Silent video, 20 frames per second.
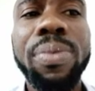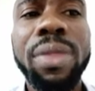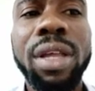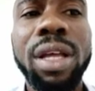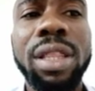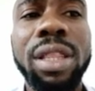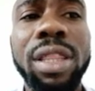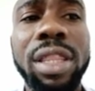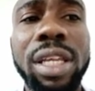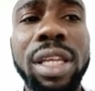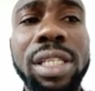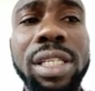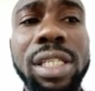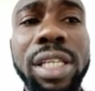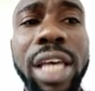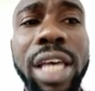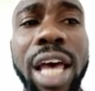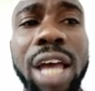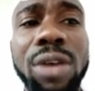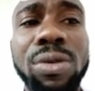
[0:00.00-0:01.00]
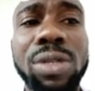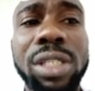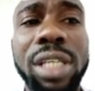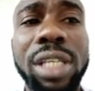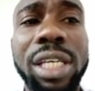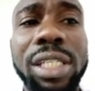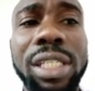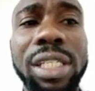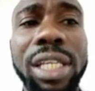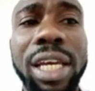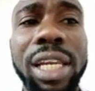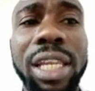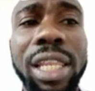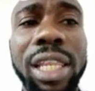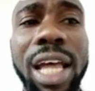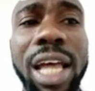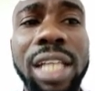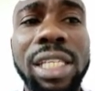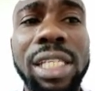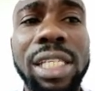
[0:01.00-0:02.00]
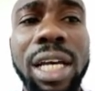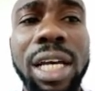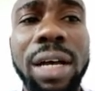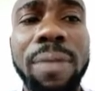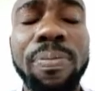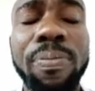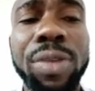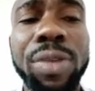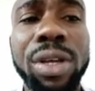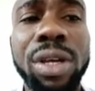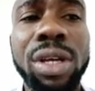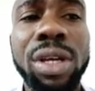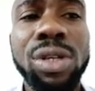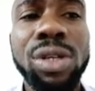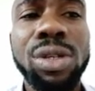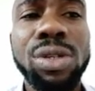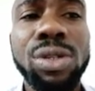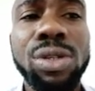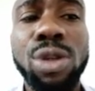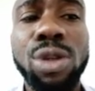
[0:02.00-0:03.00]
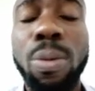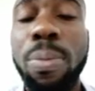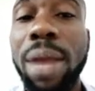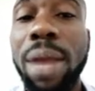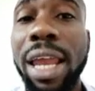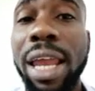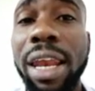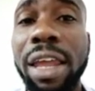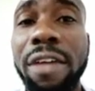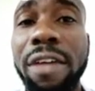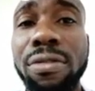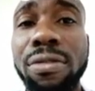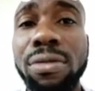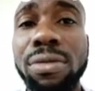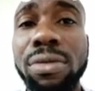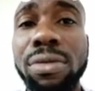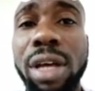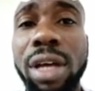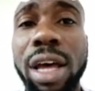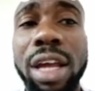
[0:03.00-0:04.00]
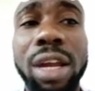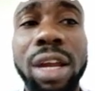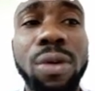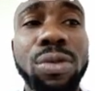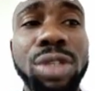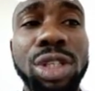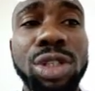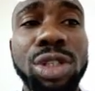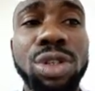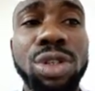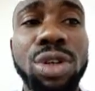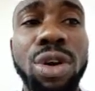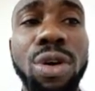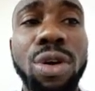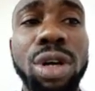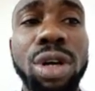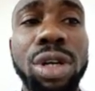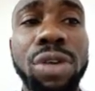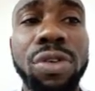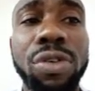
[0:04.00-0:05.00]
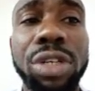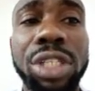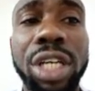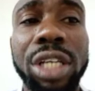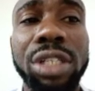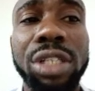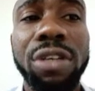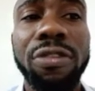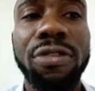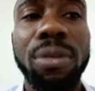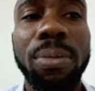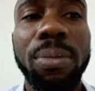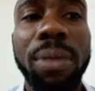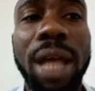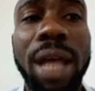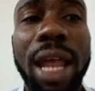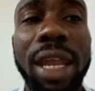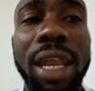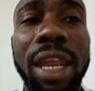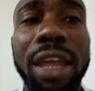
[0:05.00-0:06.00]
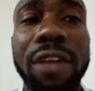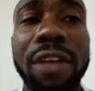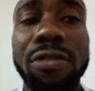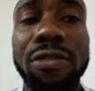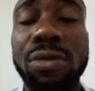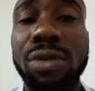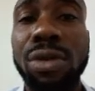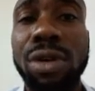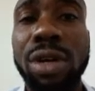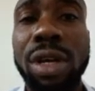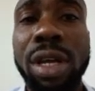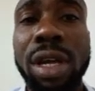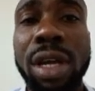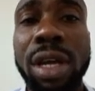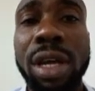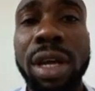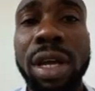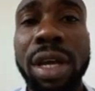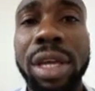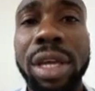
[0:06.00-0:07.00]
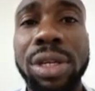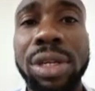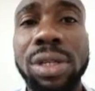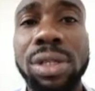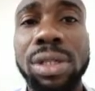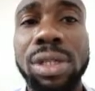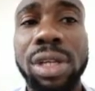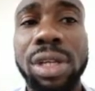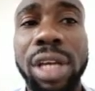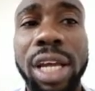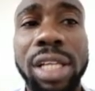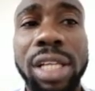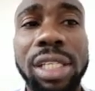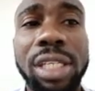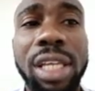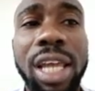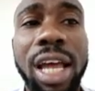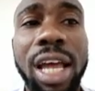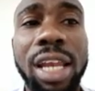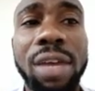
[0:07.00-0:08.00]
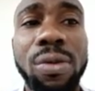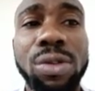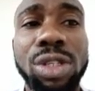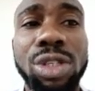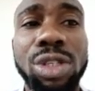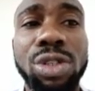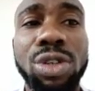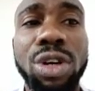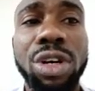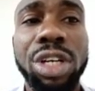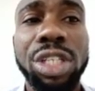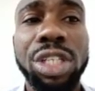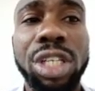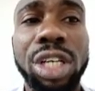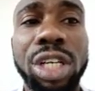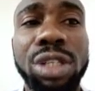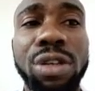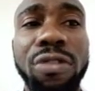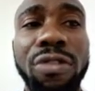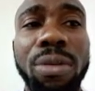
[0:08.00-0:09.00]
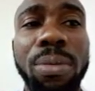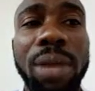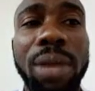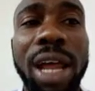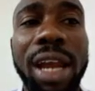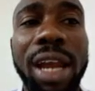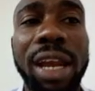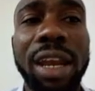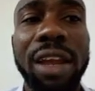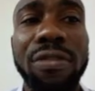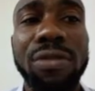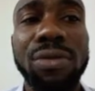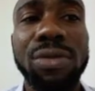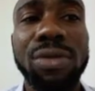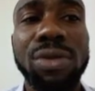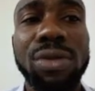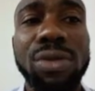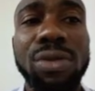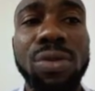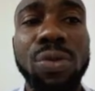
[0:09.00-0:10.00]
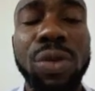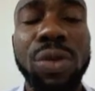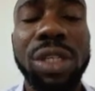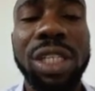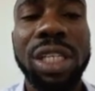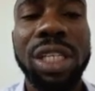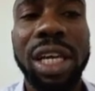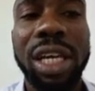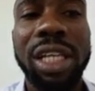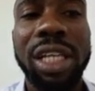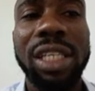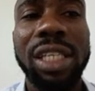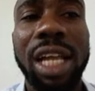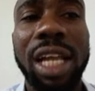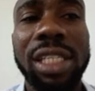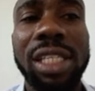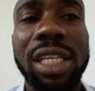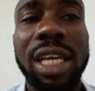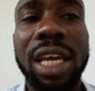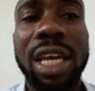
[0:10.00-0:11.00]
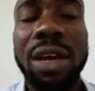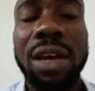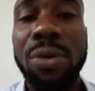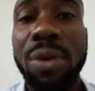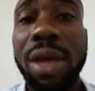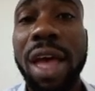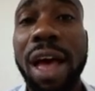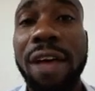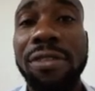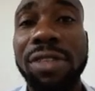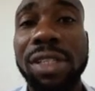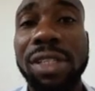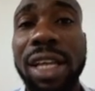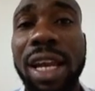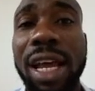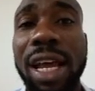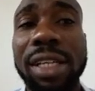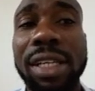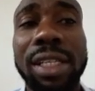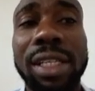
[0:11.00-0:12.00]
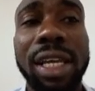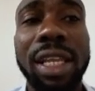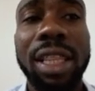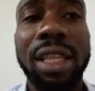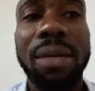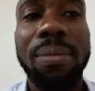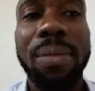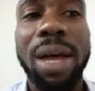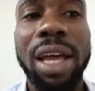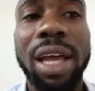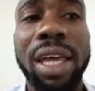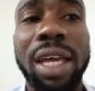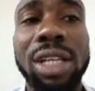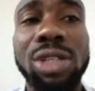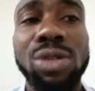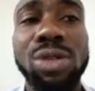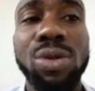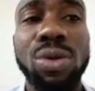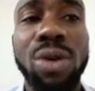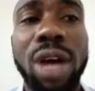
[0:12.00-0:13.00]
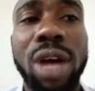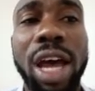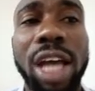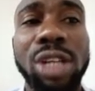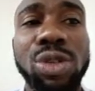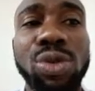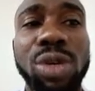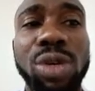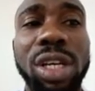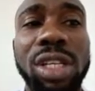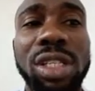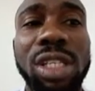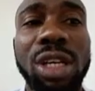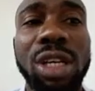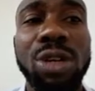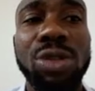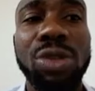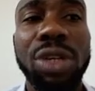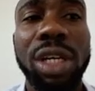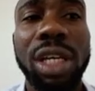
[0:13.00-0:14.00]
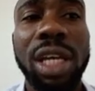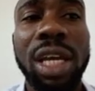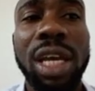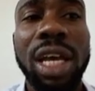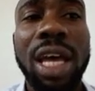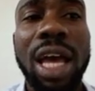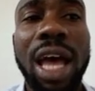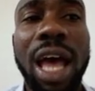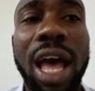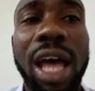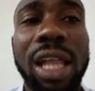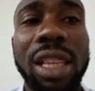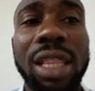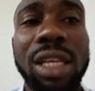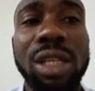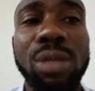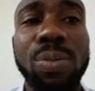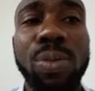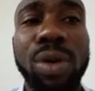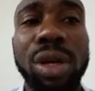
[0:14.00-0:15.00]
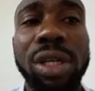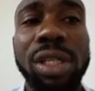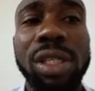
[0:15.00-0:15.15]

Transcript: this candle tested that supply level, and there was a strong rejection from that level. You can see that there was a strong rejection from that level, which indicates that we have sellers in the market. So I took a sell trade at this point,